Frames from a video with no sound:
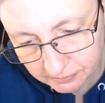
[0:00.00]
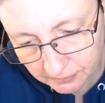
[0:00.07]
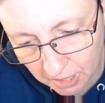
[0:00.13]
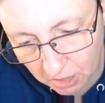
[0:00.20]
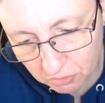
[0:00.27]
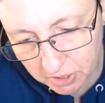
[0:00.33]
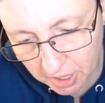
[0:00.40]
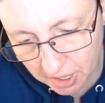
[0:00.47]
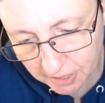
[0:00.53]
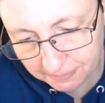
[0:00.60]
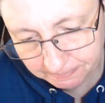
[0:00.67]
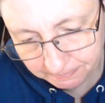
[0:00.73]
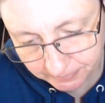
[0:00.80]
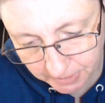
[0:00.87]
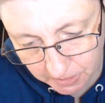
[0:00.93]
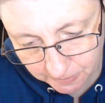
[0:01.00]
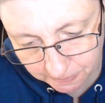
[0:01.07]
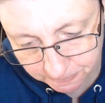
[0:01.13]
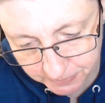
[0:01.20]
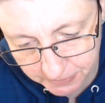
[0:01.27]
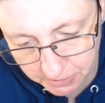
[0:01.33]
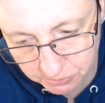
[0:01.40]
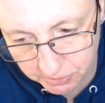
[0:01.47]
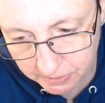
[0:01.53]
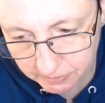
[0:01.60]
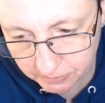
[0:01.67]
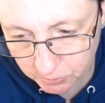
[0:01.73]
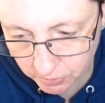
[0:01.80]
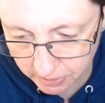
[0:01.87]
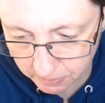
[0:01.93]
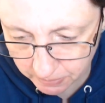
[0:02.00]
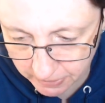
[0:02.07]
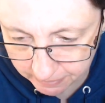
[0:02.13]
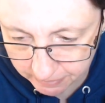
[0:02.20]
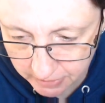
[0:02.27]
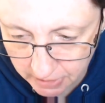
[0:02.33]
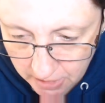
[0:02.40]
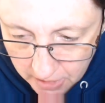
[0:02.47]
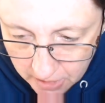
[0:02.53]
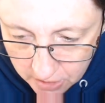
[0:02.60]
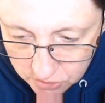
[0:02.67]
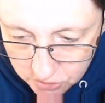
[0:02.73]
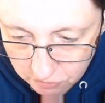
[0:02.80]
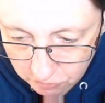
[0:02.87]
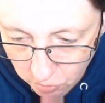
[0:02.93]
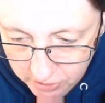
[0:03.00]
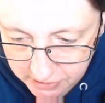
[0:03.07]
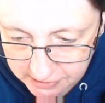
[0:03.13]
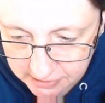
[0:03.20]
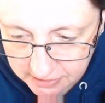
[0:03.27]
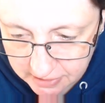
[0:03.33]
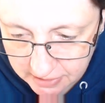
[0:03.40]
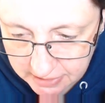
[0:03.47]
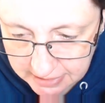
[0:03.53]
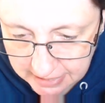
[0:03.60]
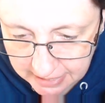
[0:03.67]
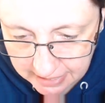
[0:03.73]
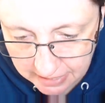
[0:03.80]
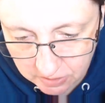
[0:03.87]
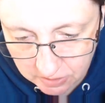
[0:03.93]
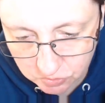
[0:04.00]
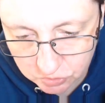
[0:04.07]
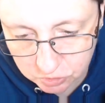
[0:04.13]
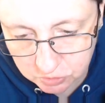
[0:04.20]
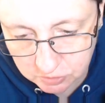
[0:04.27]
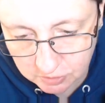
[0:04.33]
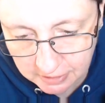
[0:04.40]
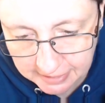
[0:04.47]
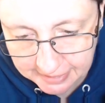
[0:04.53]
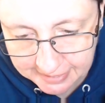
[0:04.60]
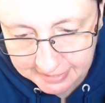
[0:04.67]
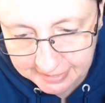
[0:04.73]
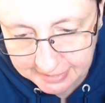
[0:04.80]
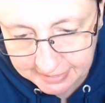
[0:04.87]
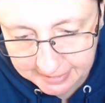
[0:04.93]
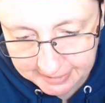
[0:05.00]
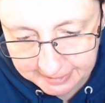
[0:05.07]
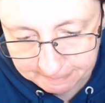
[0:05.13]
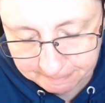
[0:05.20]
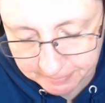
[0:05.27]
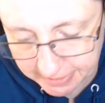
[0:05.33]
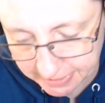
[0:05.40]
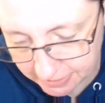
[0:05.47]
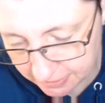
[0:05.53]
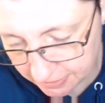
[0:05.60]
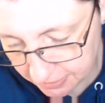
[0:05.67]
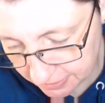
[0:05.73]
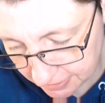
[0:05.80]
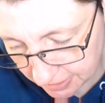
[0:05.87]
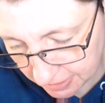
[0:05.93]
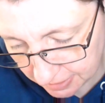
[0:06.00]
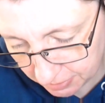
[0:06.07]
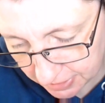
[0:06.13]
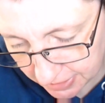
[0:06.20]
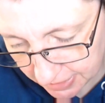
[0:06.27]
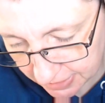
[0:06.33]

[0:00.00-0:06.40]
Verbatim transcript: Okay, yeah, he's written quite a bit. So, Voices in the Deadhouse. Um, and this is, uh, what did I